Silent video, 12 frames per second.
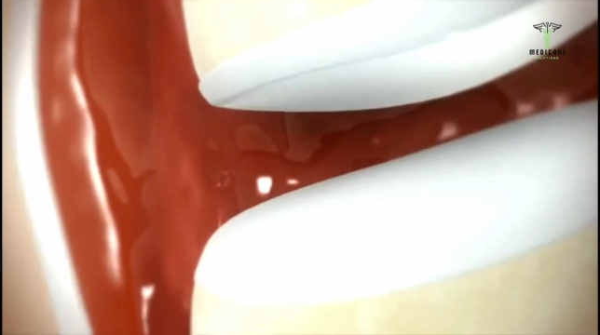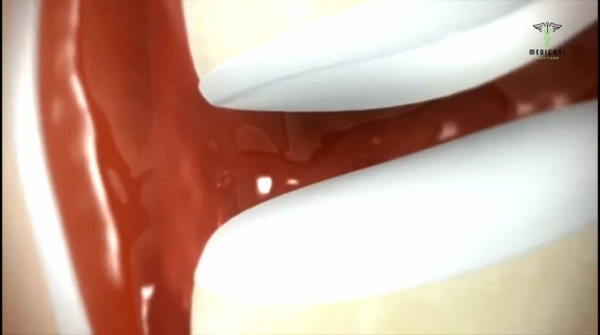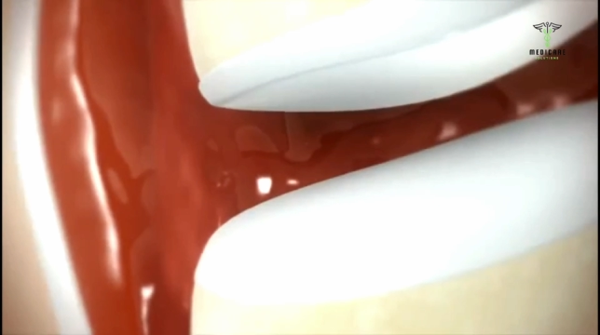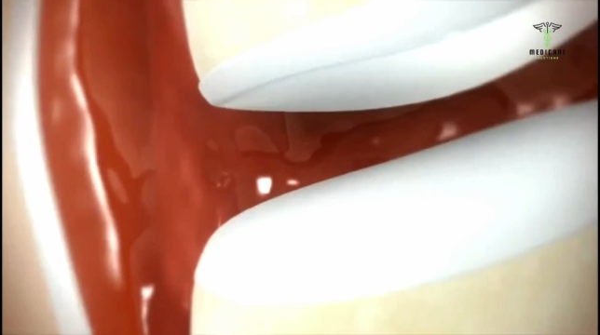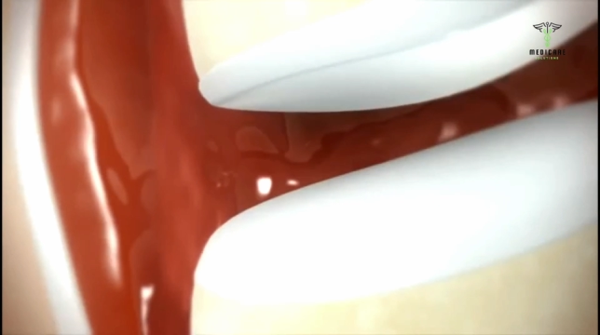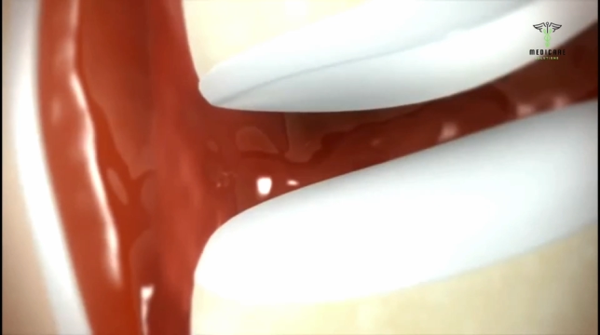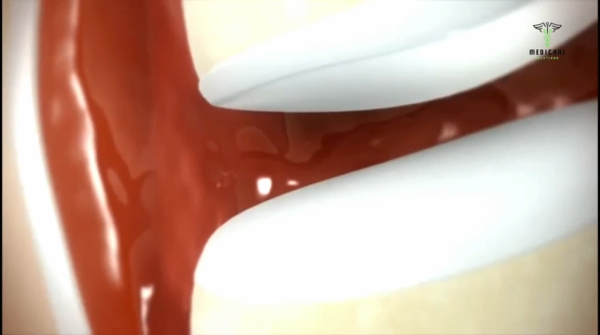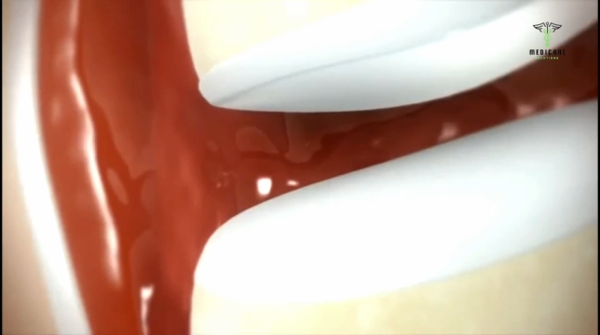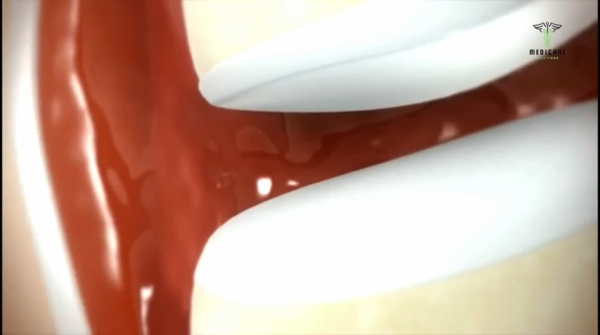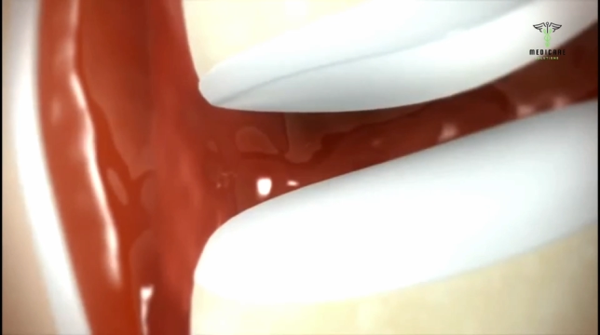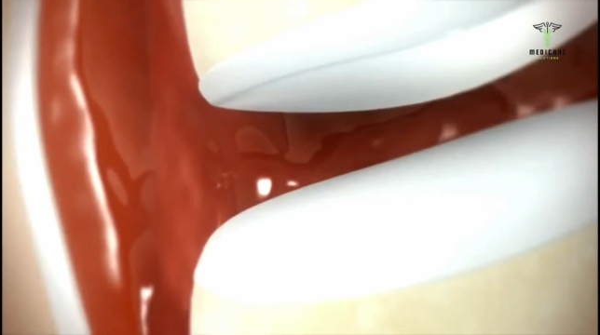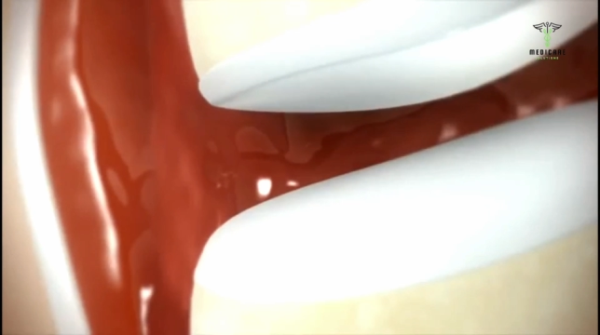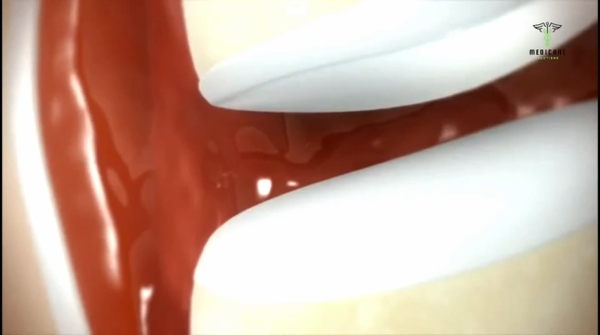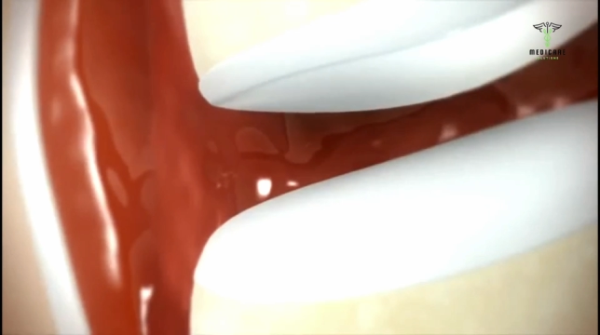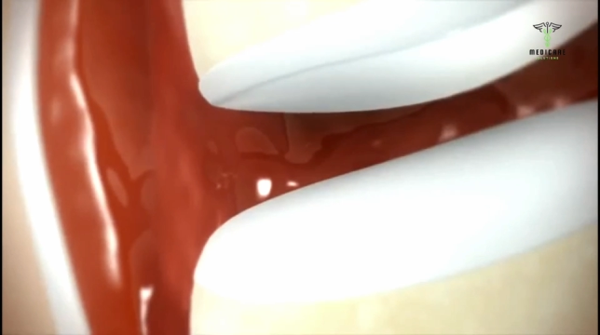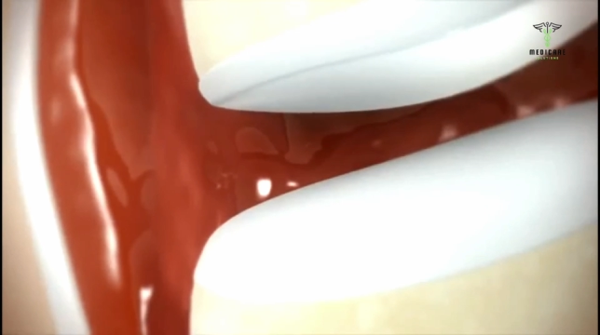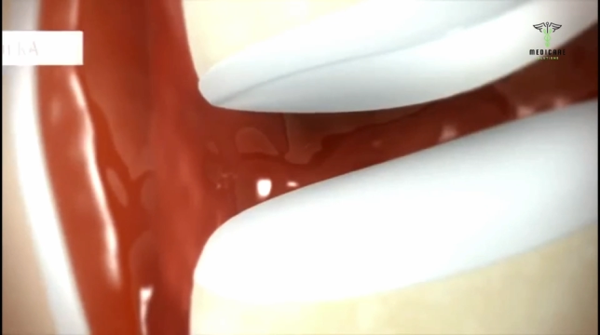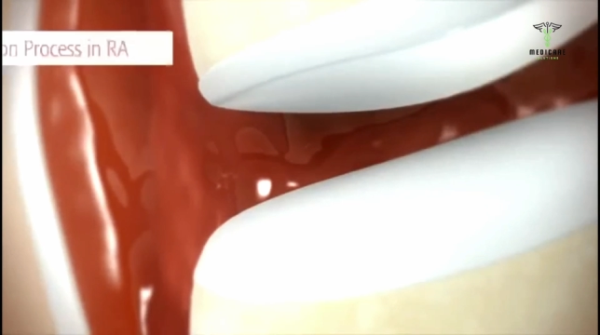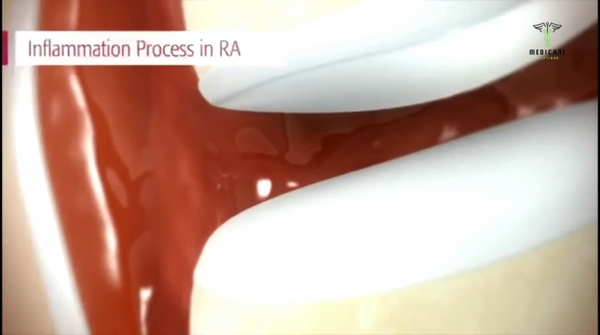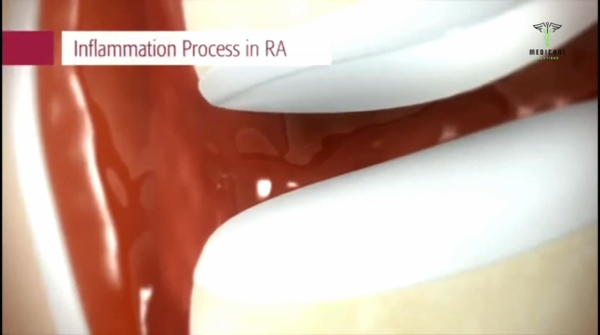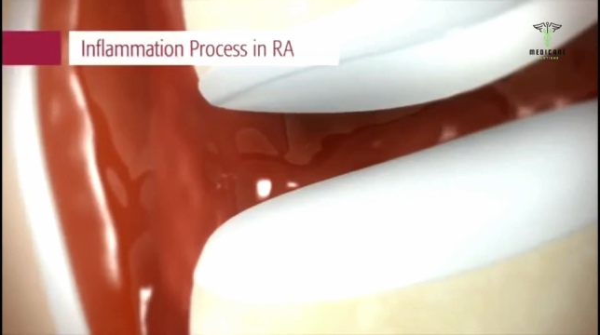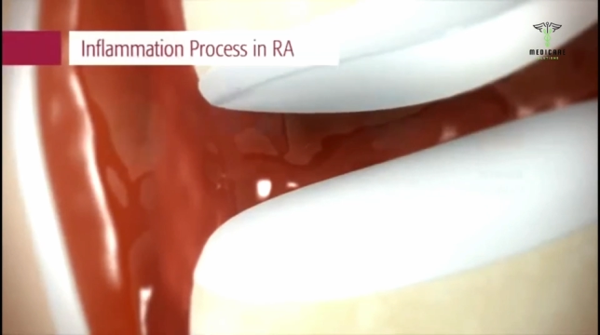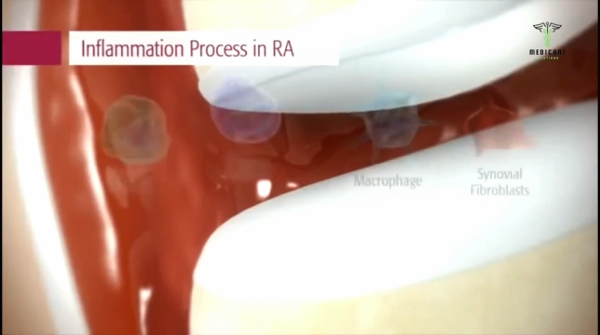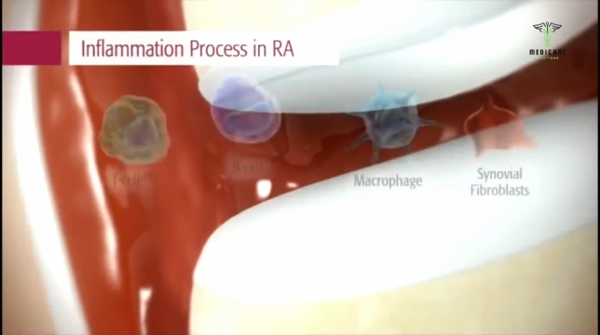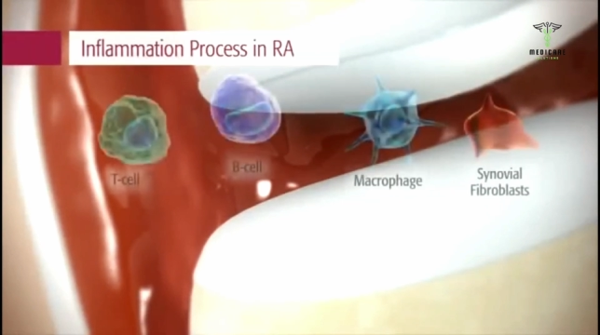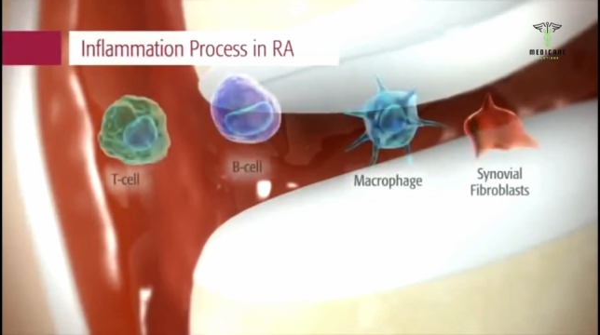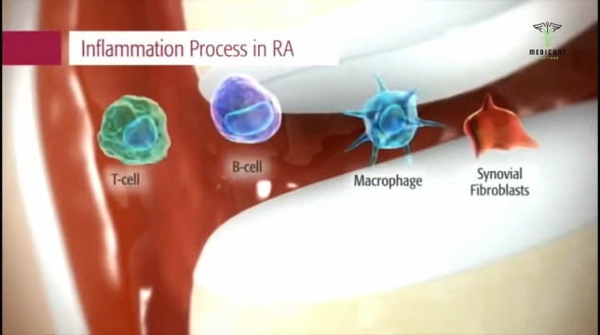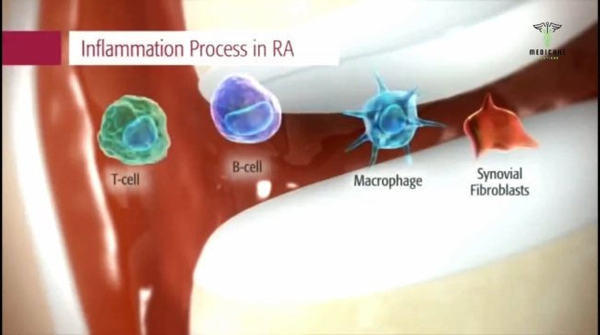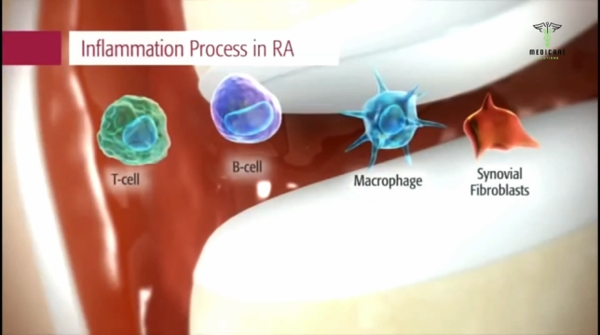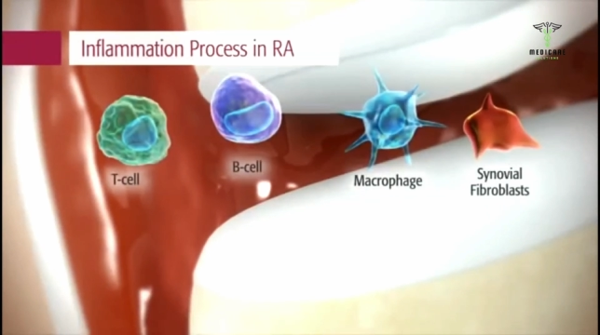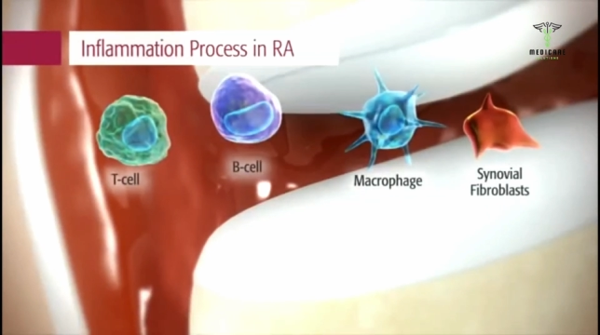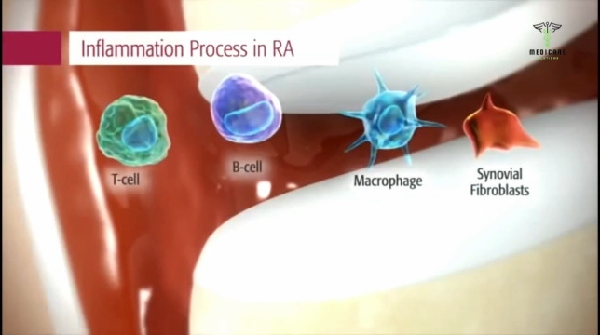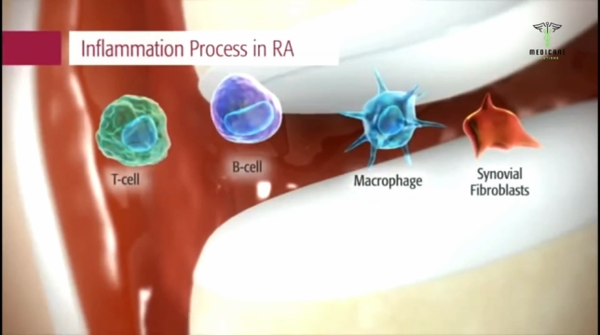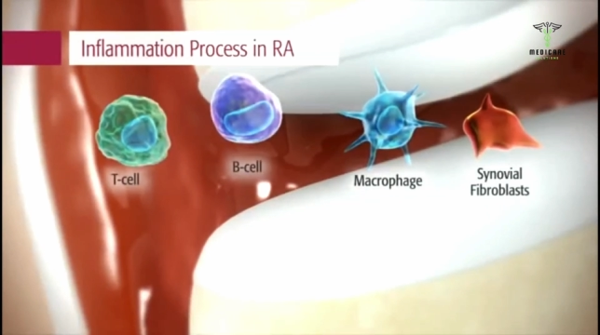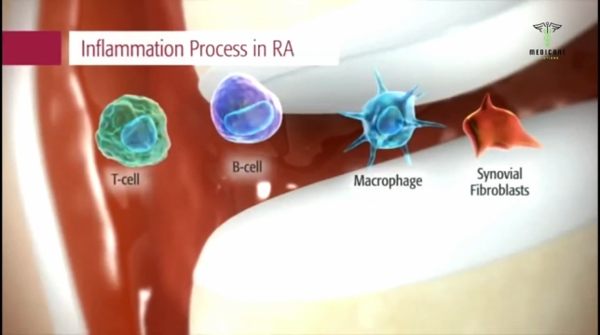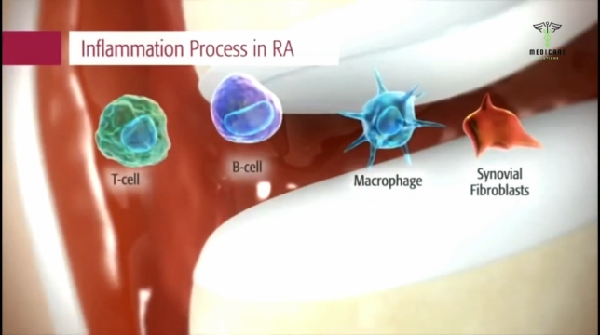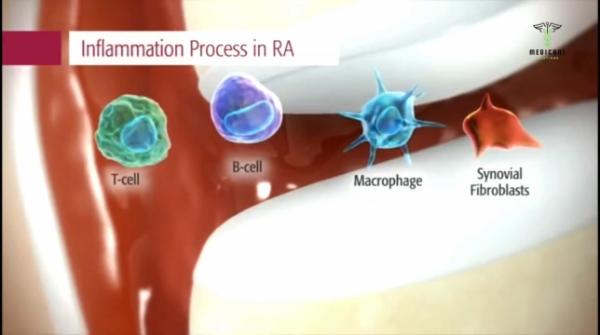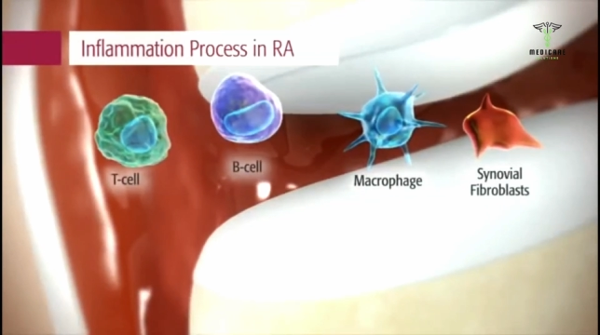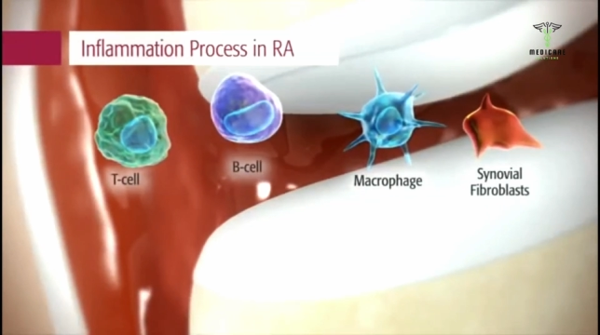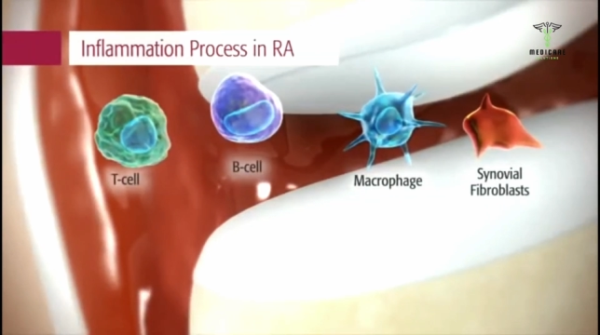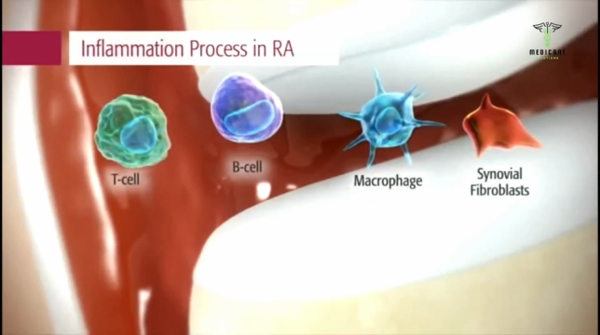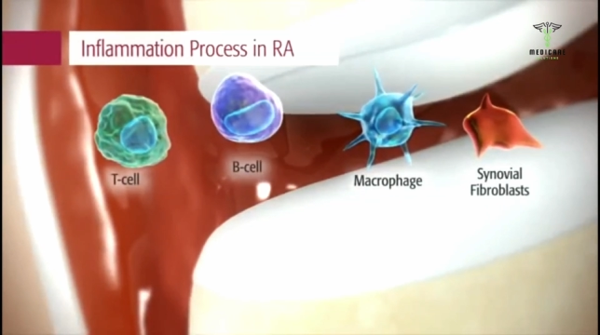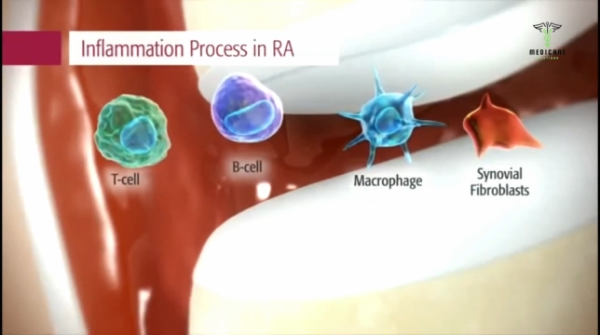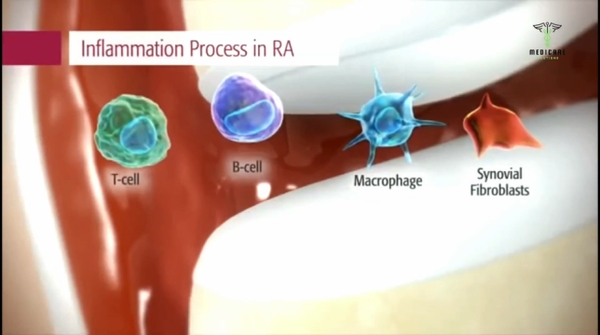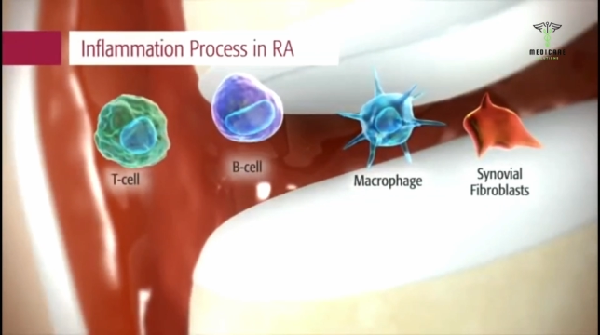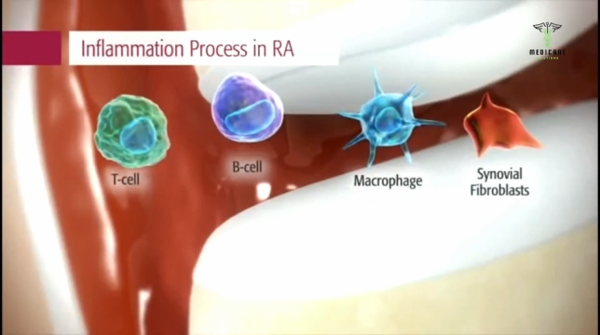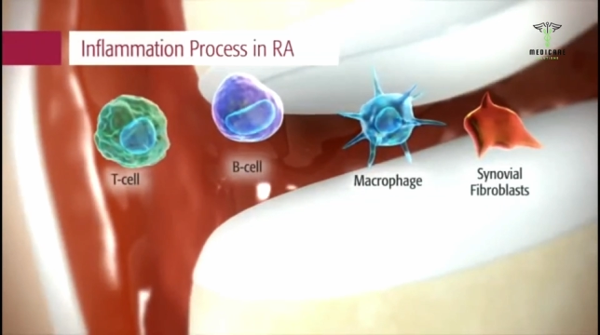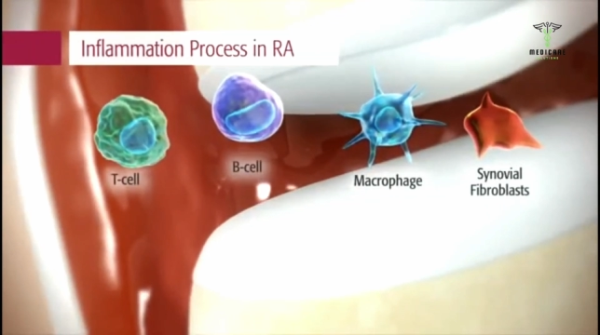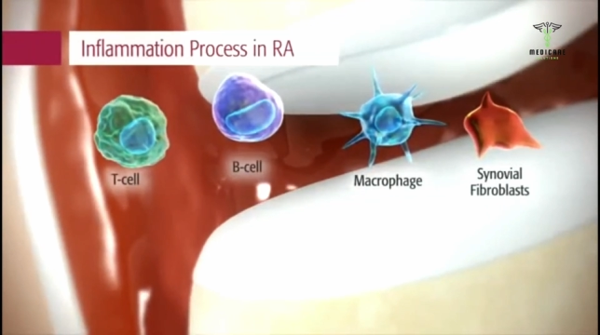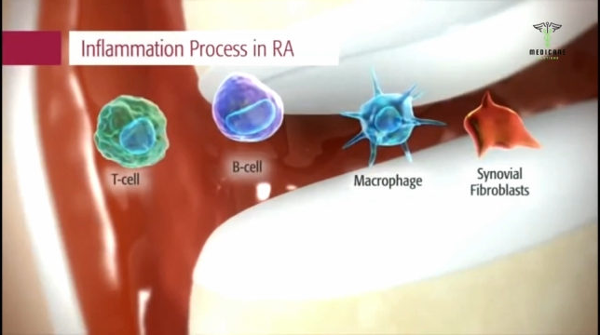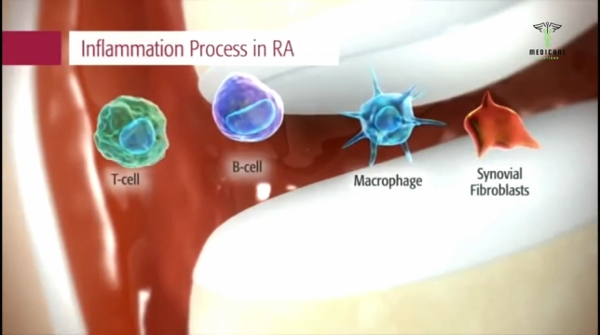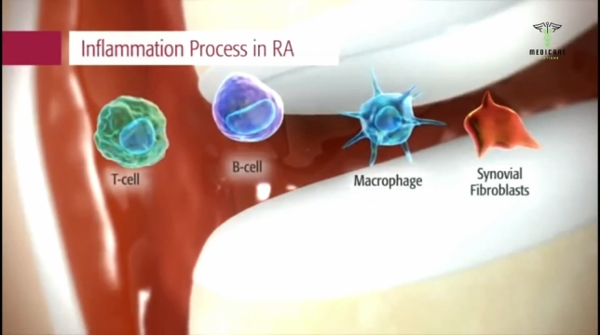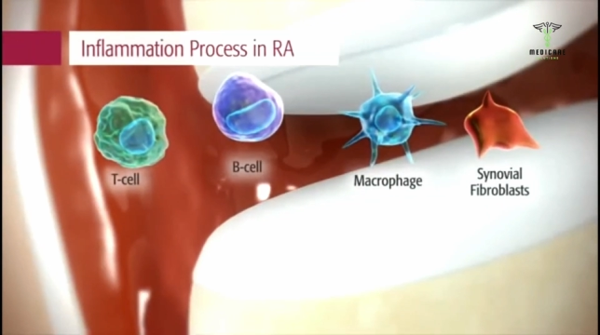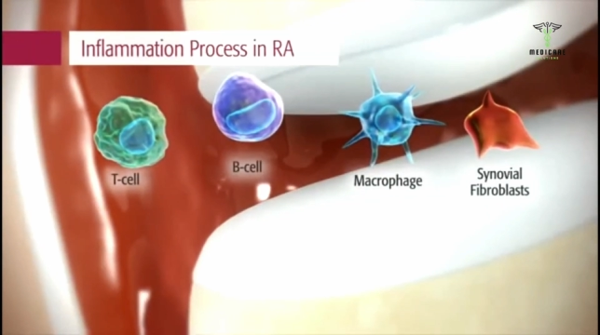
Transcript: (no speaker visible)